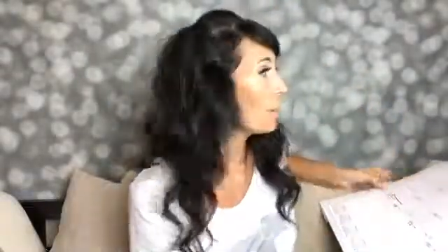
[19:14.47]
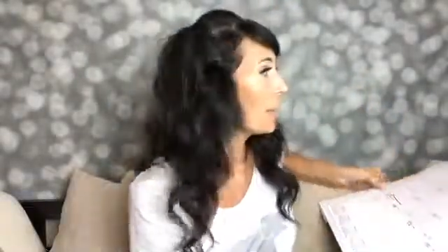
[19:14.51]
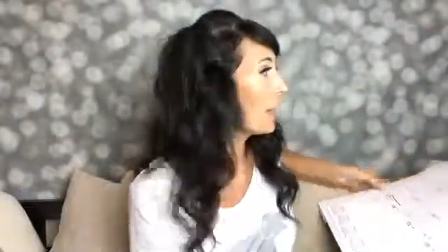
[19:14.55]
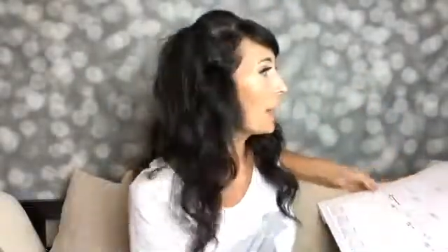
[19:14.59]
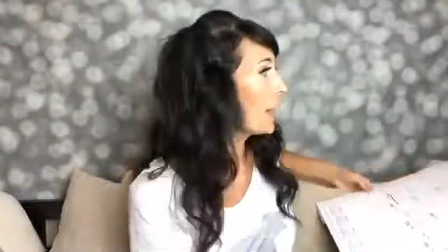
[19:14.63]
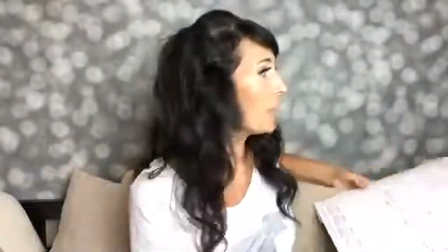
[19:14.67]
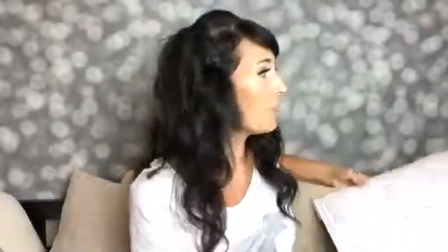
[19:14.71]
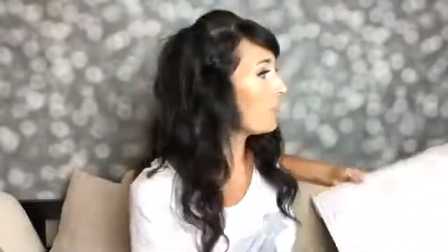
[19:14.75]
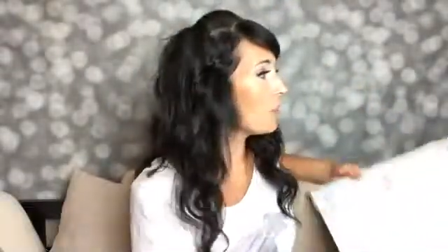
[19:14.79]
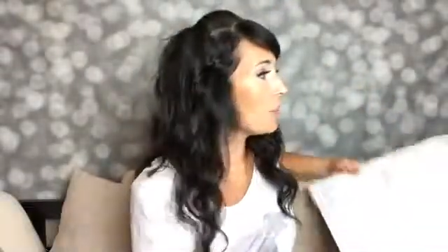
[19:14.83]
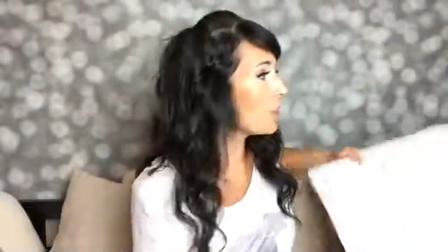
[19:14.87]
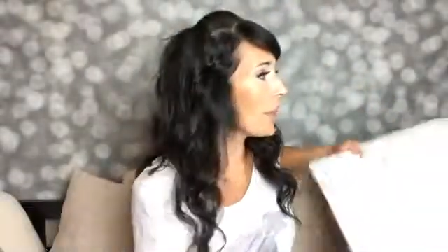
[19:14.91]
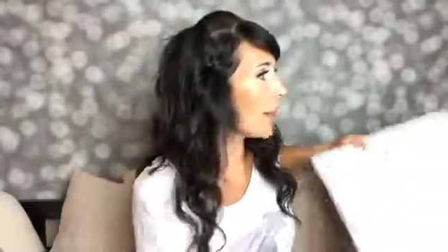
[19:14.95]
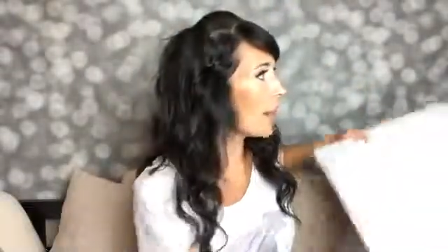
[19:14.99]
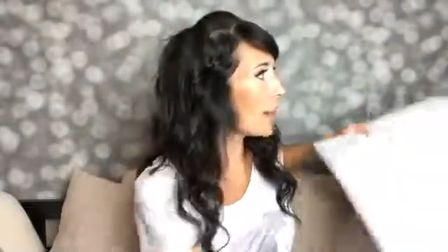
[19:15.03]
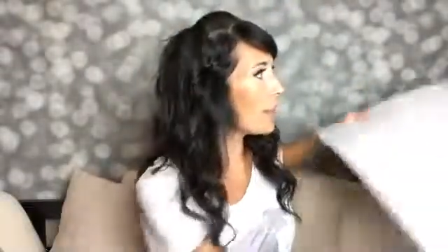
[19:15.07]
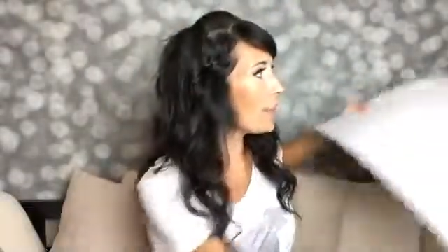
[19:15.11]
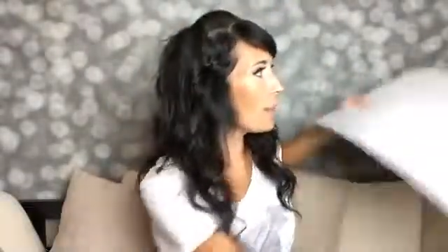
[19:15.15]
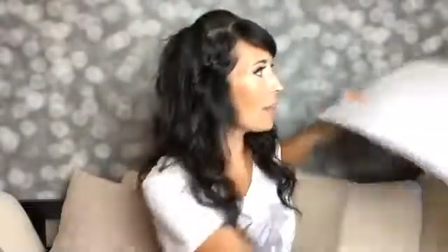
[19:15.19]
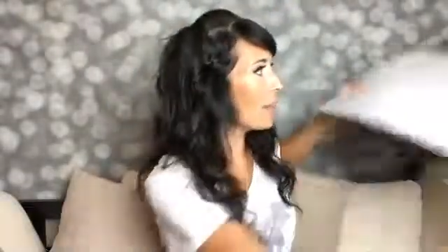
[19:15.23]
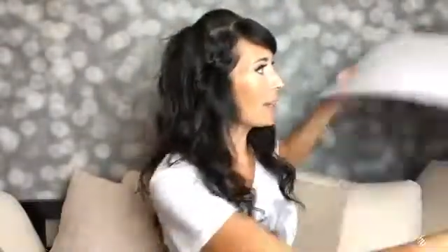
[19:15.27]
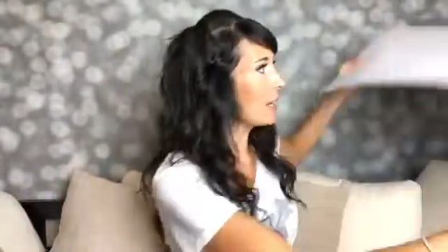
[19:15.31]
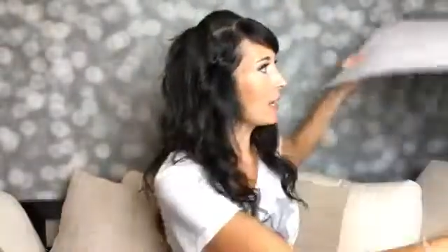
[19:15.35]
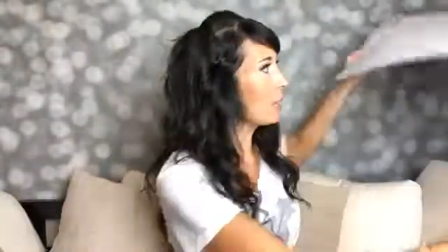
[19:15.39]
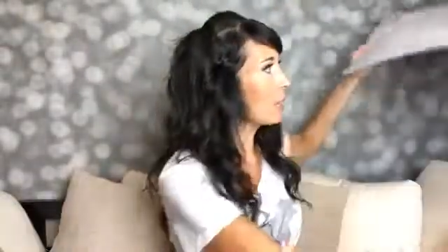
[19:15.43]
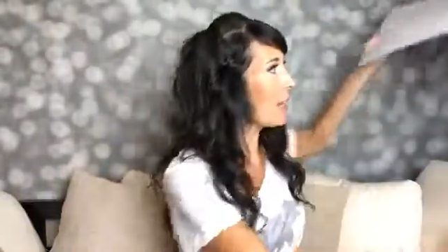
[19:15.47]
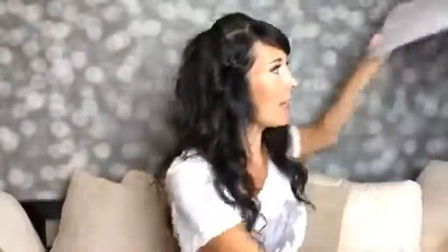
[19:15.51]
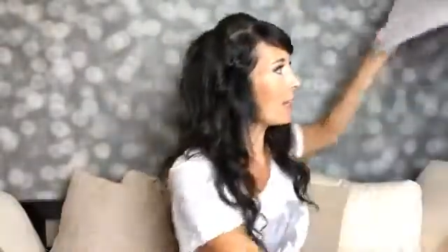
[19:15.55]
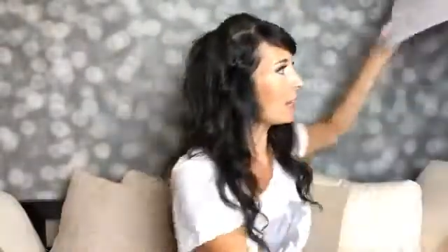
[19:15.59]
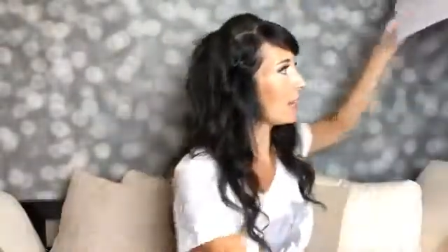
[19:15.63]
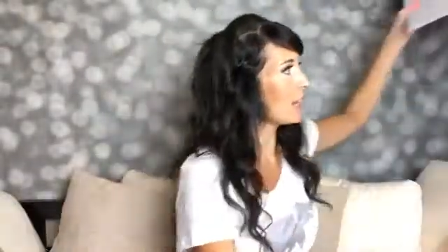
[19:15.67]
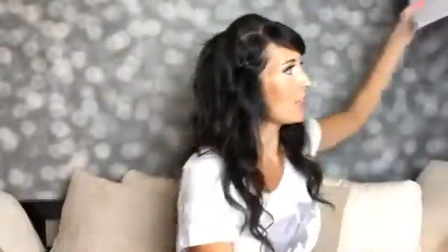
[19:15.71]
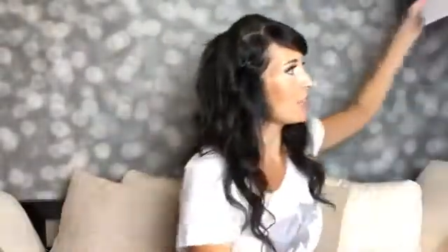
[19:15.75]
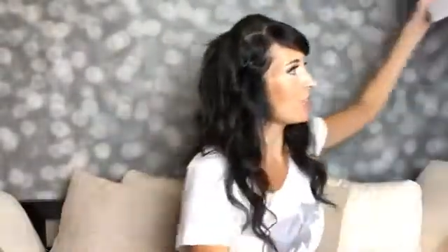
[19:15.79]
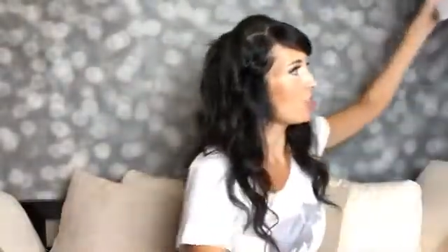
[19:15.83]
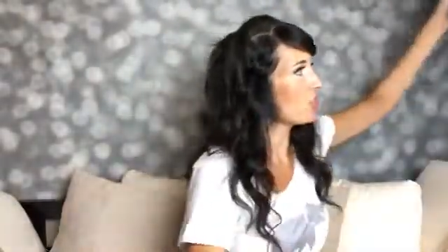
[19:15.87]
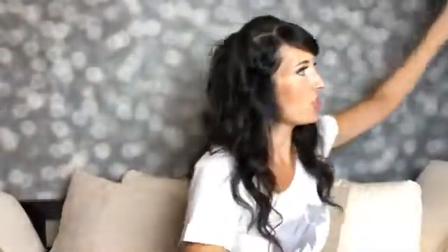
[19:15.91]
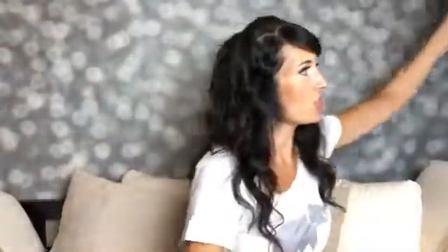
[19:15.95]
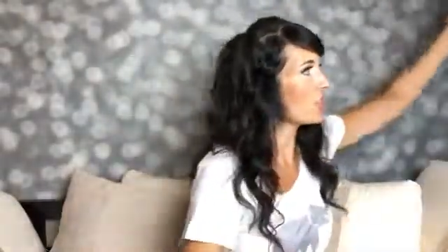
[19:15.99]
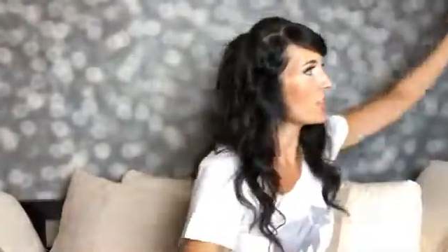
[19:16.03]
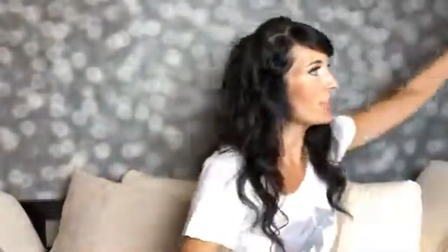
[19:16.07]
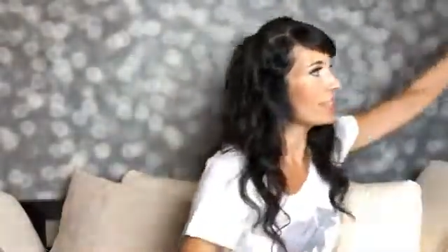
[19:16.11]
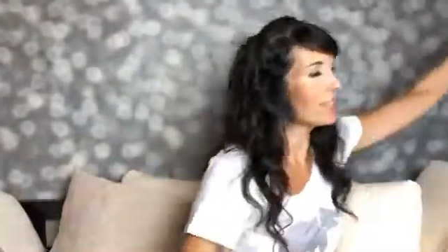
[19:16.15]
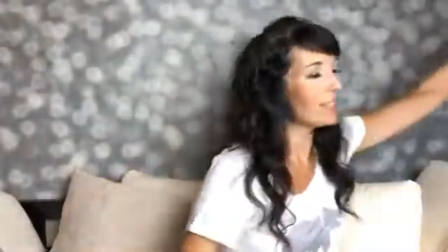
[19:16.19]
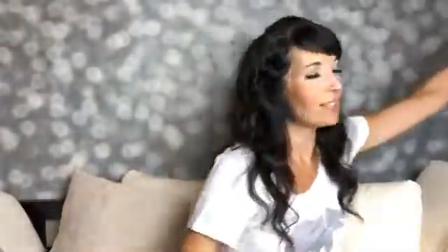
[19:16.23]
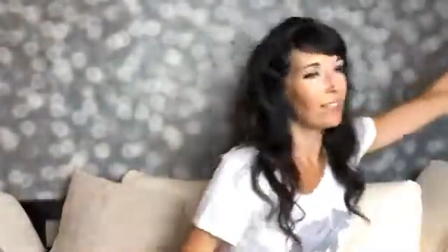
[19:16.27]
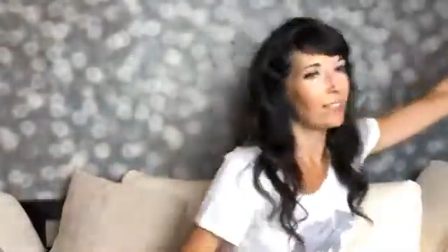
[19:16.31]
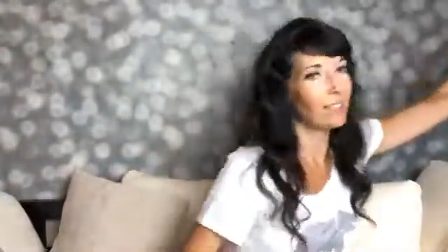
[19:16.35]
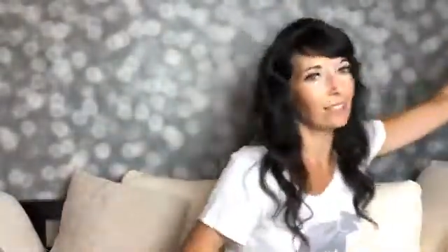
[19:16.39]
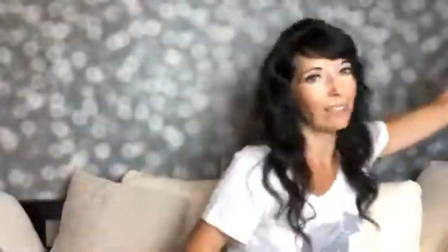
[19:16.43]
If you're not on my email list, just
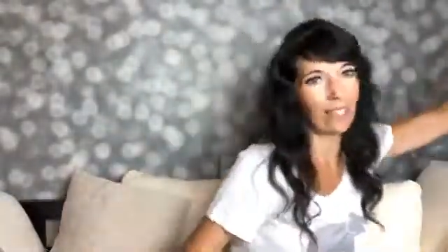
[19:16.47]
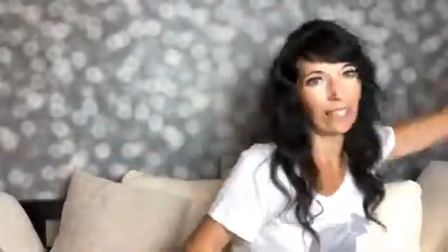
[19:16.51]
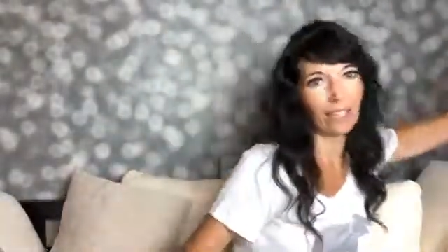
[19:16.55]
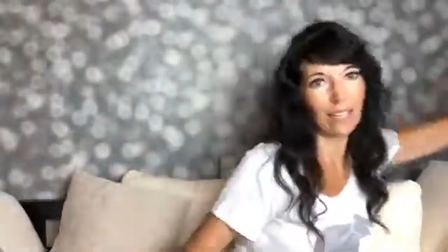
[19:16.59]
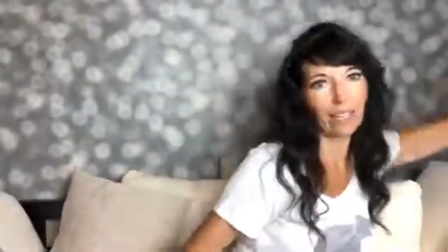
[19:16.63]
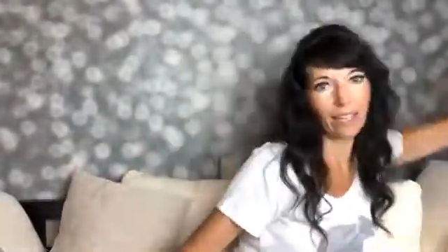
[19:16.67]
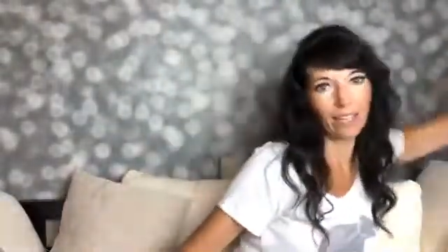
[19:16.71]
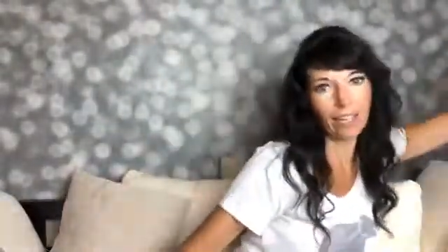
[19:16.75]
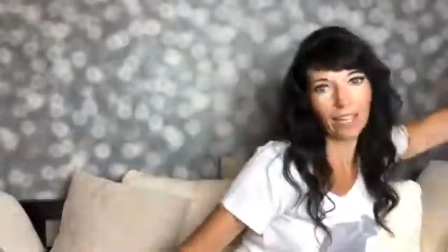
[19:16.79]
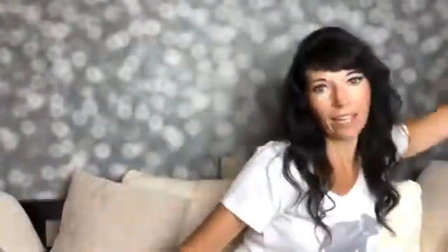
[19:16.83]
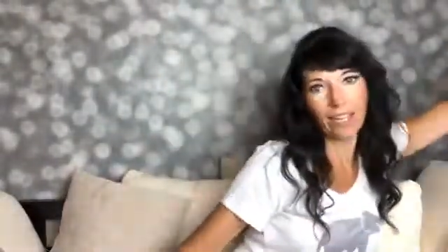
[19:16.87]
click the link